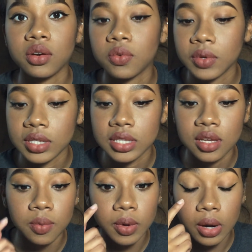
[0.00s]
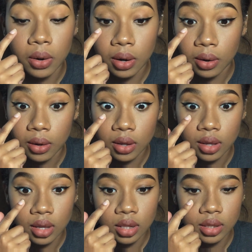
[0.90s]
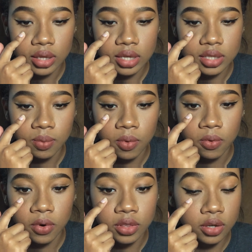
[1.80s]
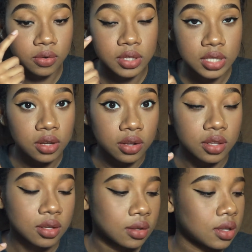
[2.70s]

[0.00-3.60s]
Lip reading: I don't know if you can see it, but like I said before, the creasing on the...